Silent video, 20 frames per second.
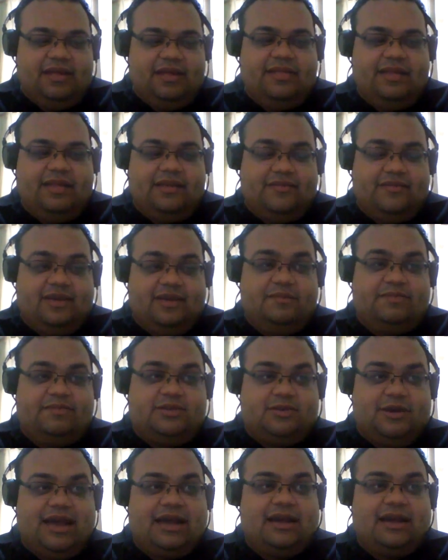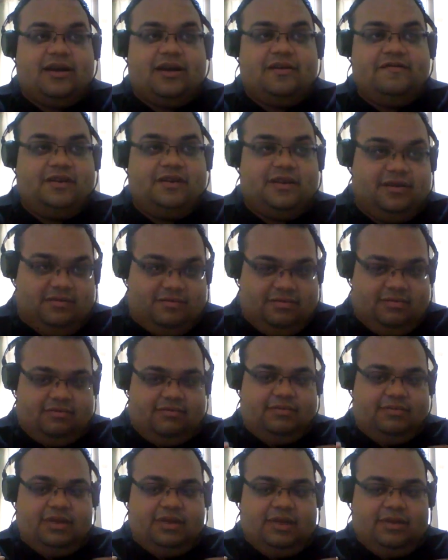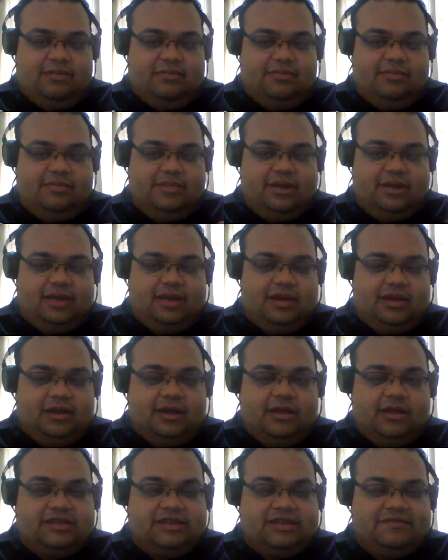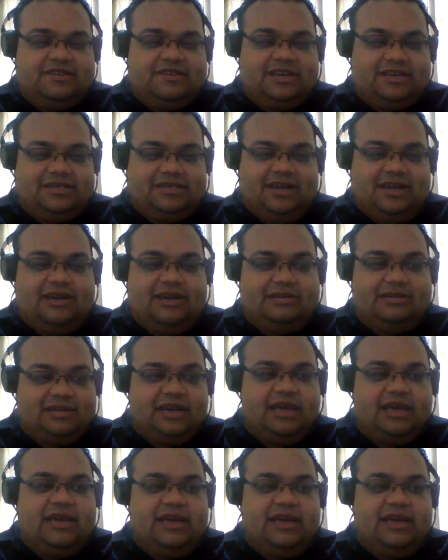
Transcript: things to keep track of in lots of GSRs